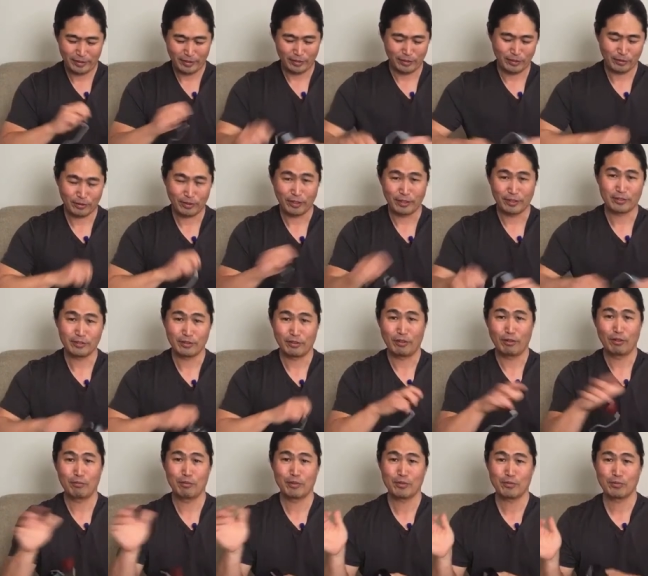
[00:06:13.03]
Okay, so
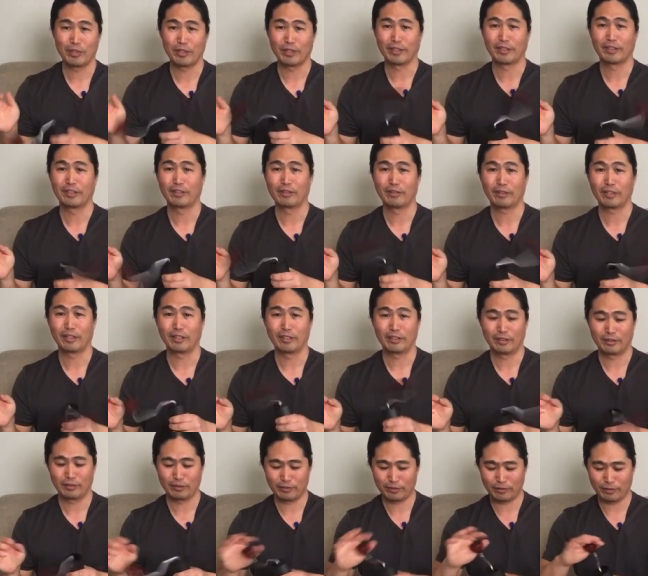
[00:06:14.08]
almost ready. Okay,
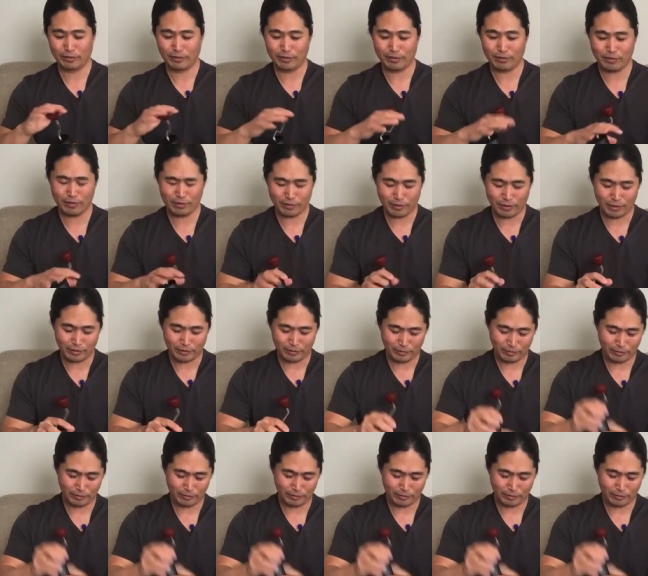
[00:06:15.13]
so this is good.